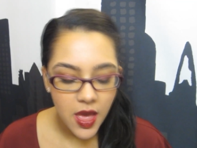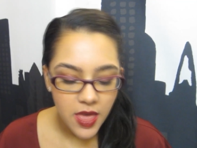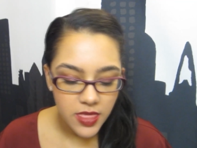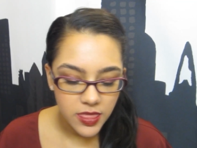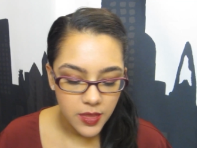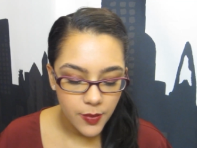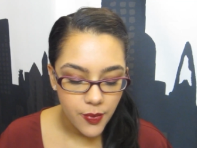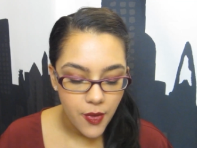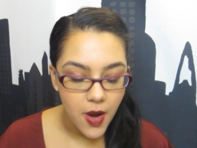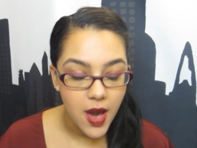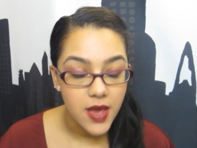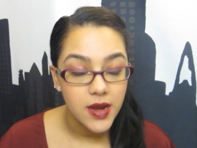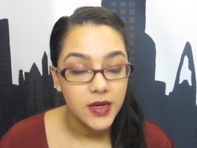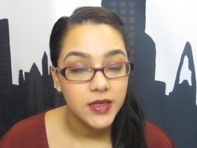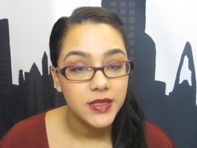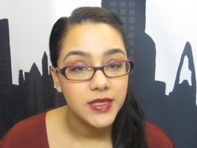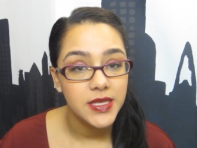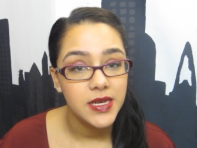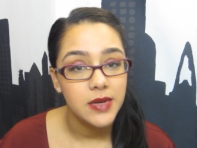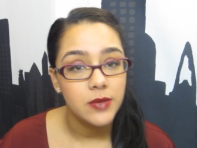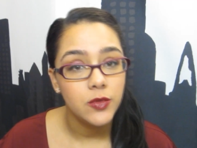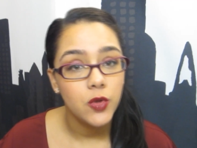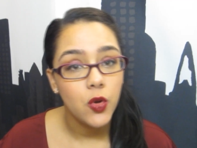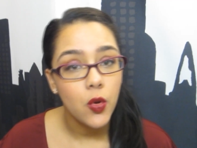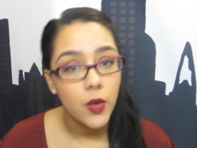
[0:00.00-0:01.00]
The product
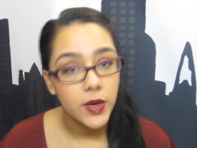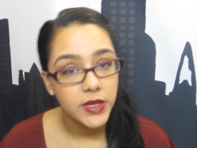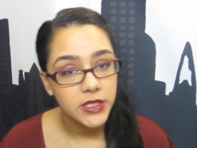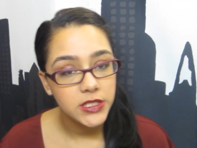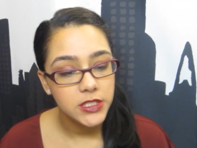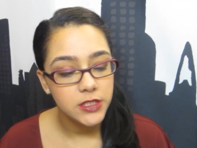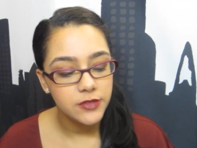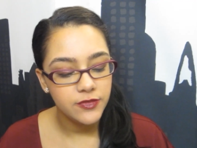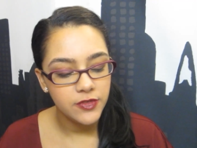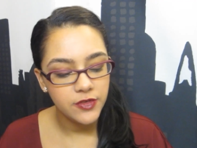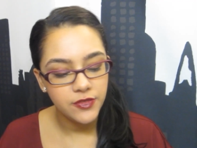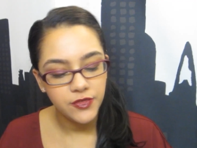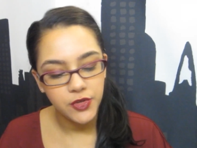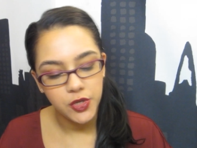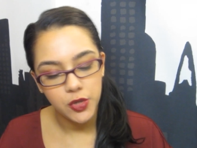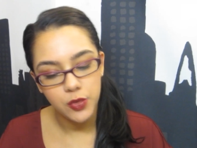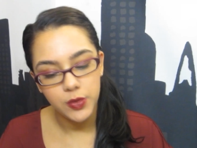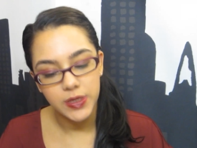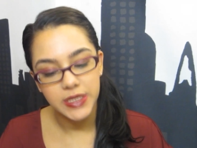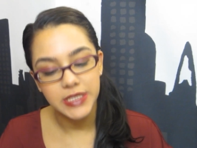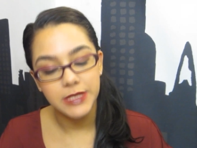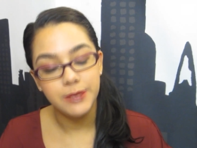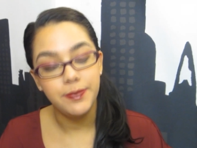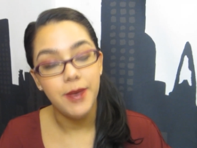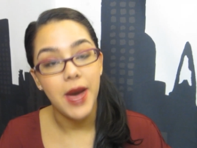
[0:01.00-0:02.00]
that I'm going to review
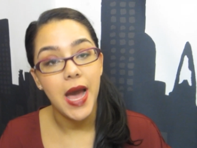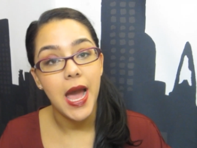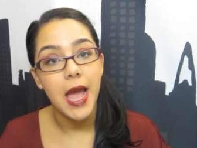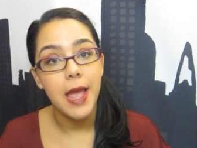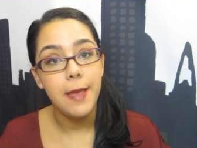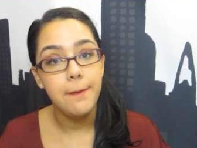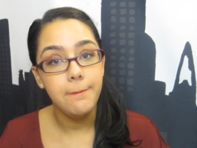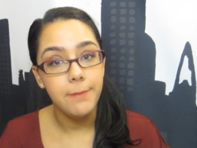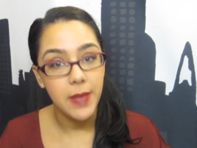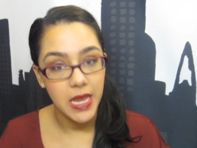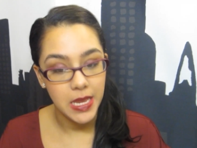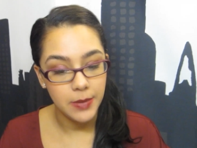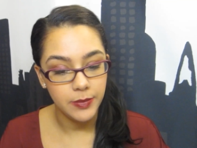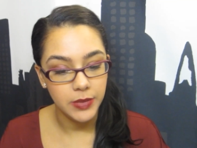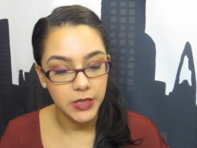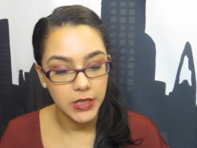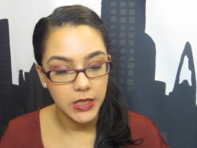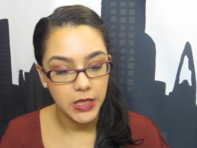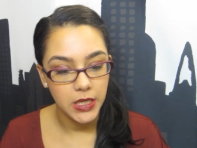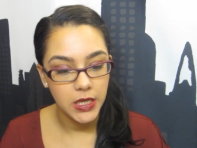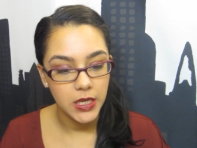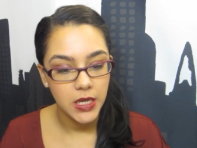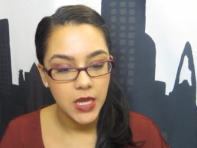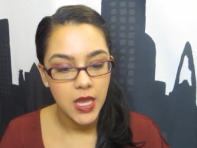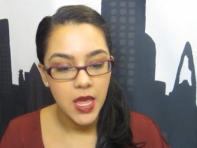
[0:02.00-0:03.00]
is by
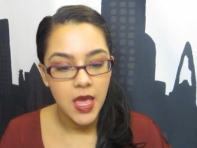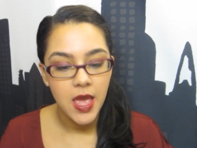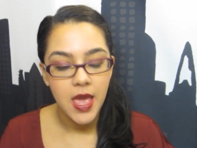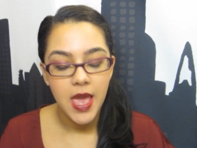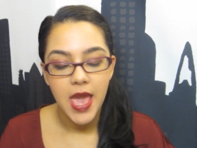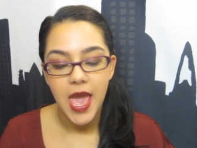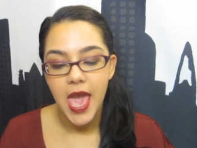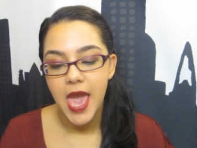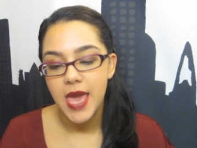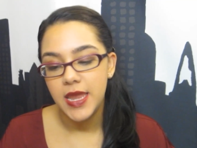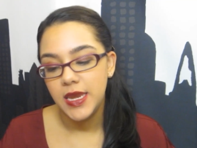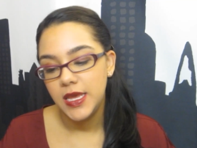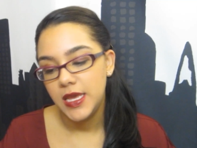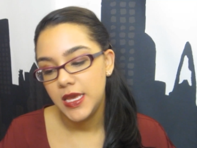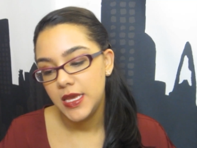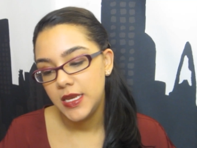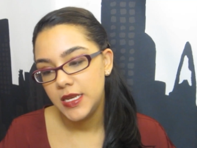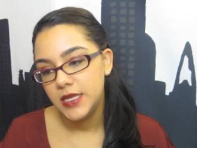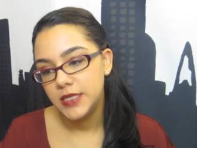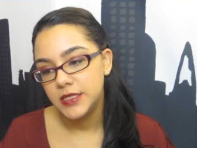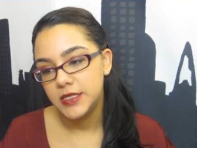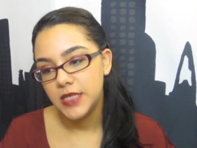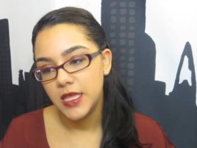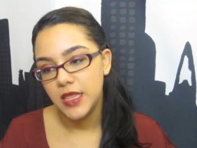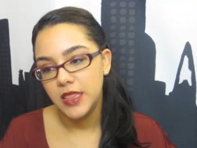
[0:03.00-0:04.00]
Maybelline and it
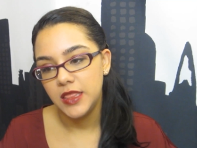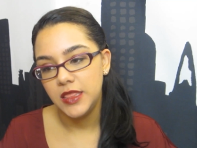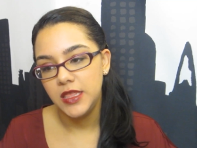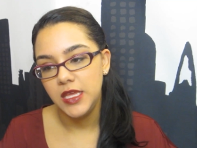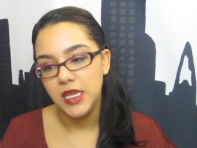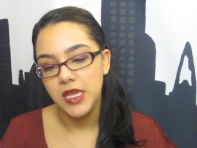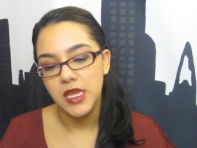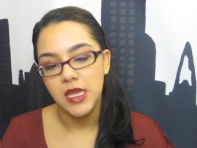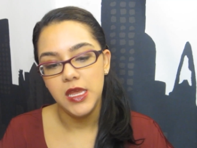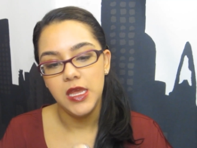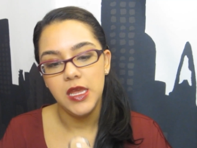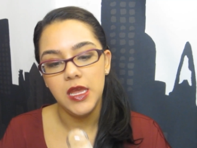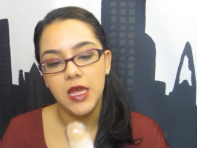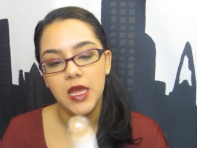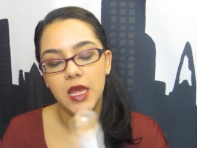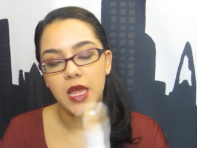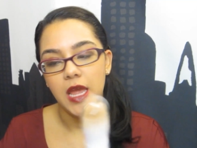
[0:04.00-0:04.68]
is the